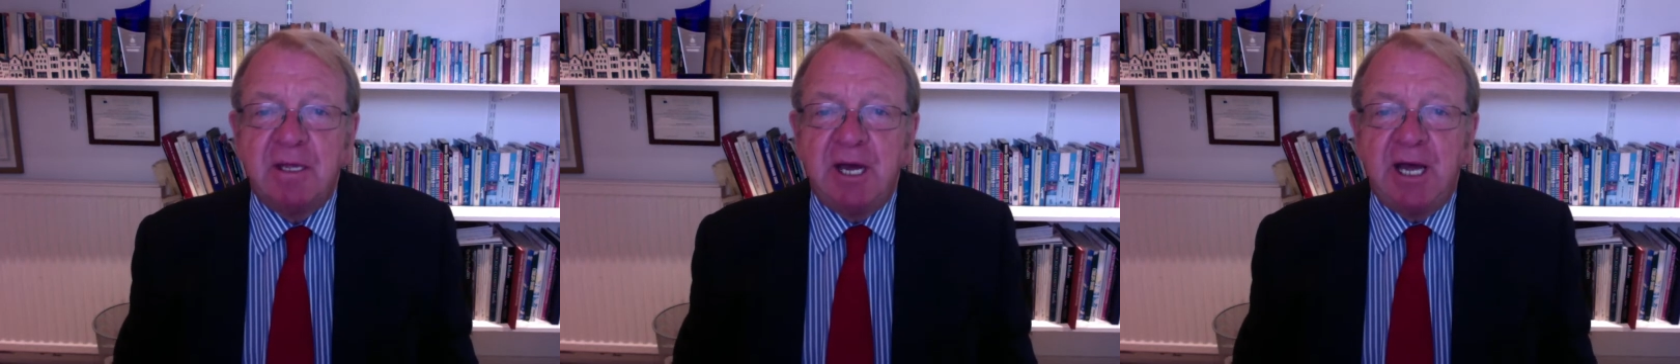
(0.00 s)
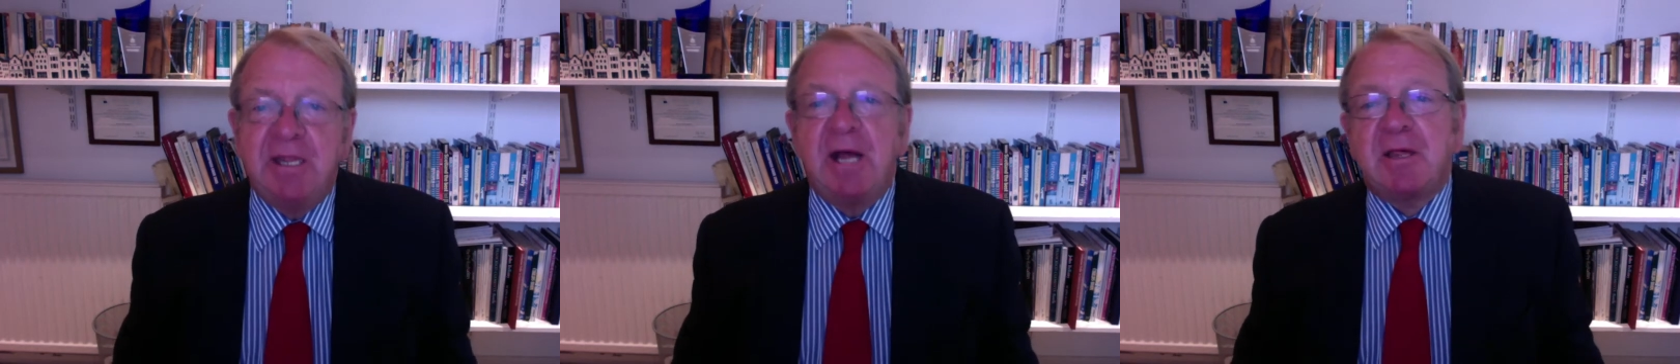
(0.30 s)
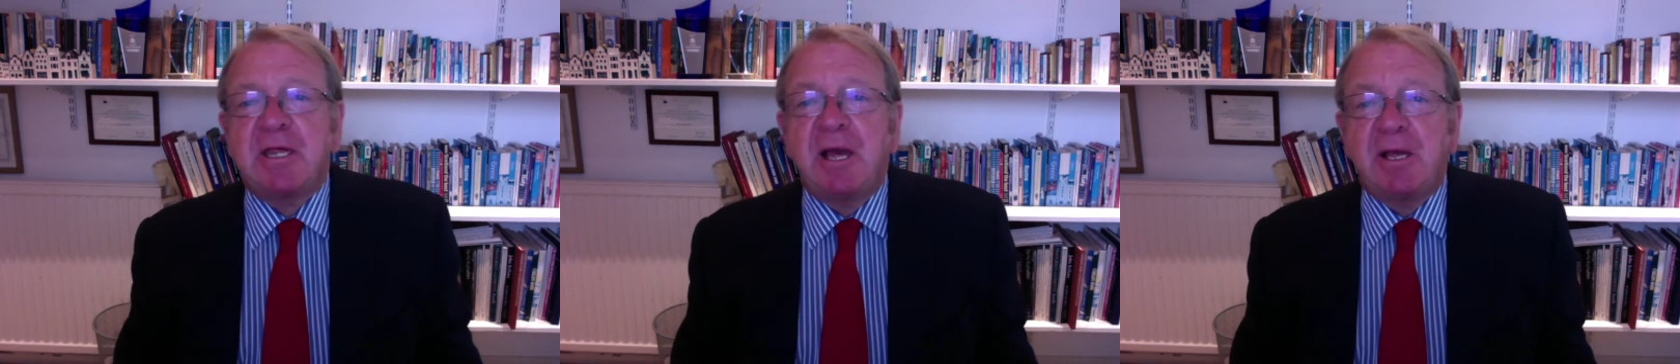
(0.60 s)
and their
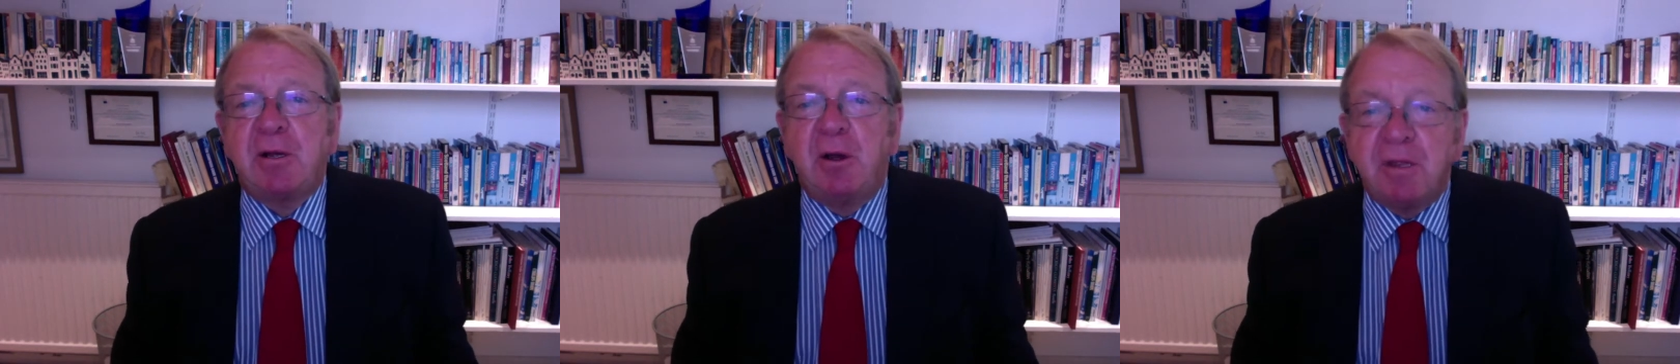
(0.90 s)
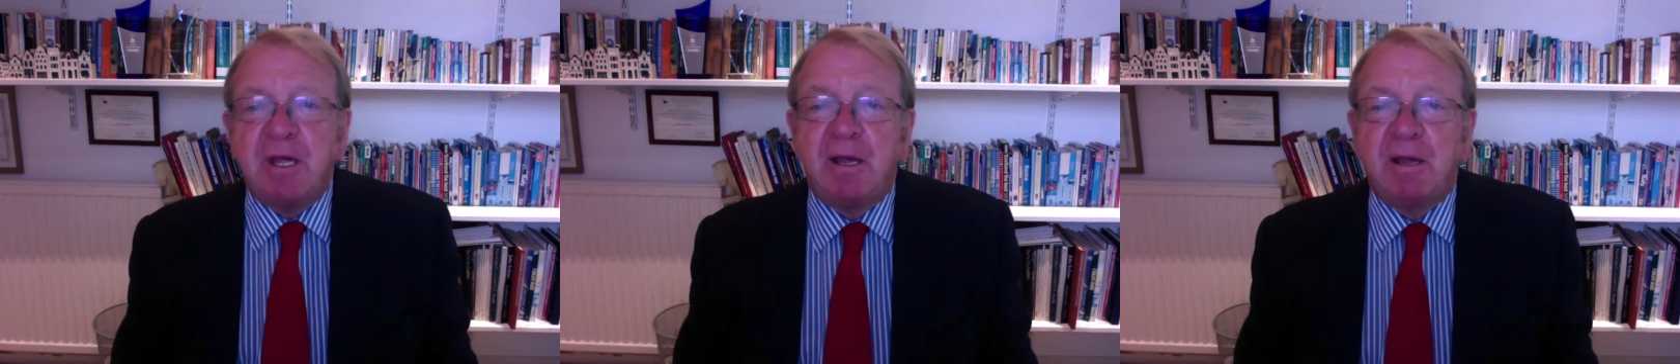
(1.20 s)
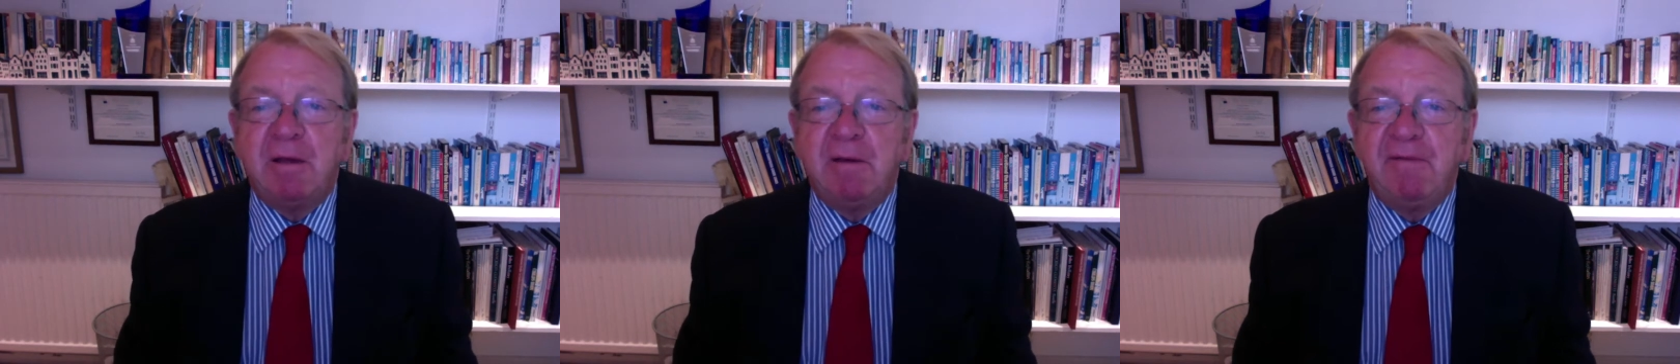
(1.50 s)
psychotic
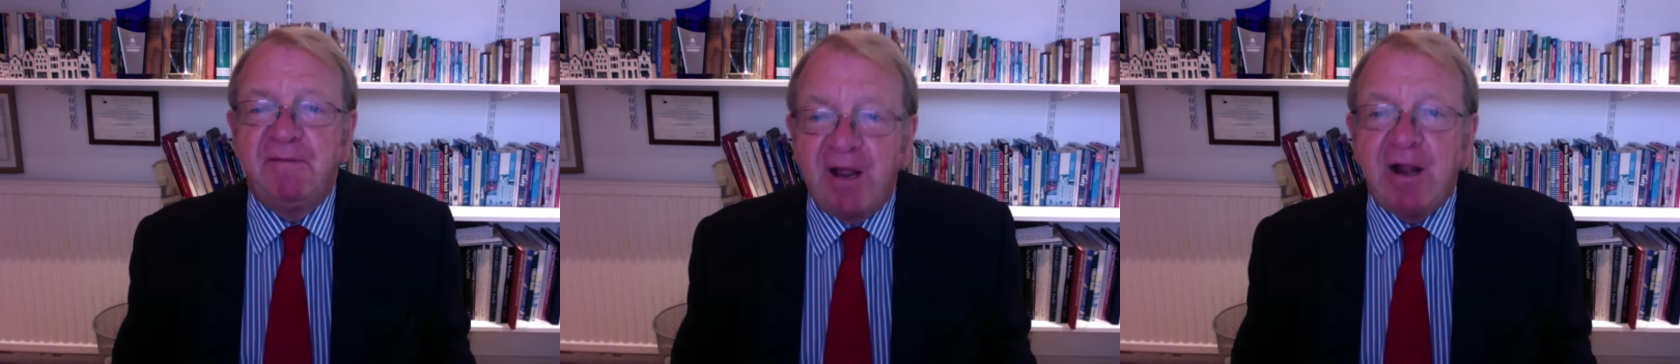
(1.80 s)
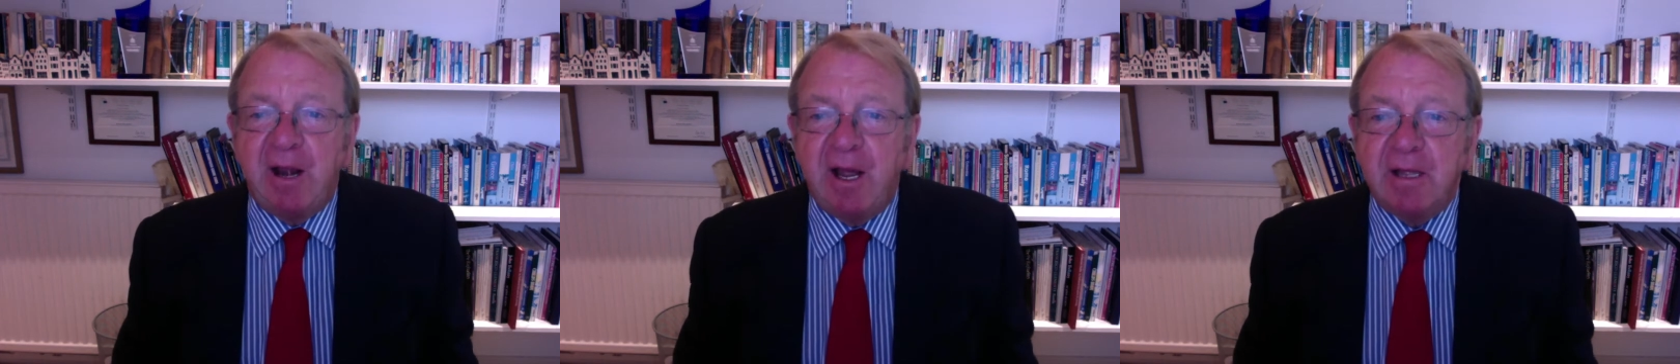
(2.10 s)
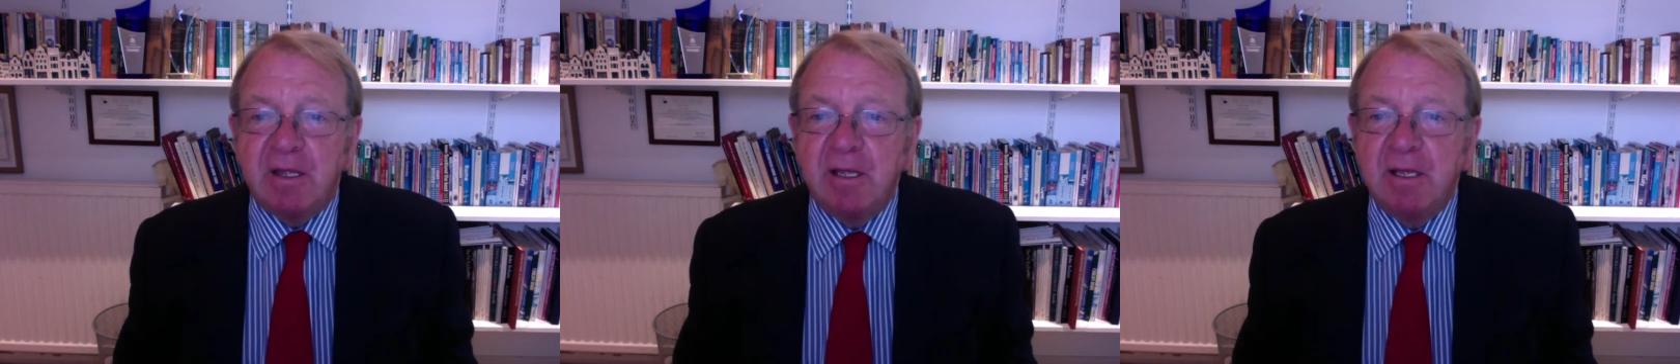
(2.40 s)
figurehead,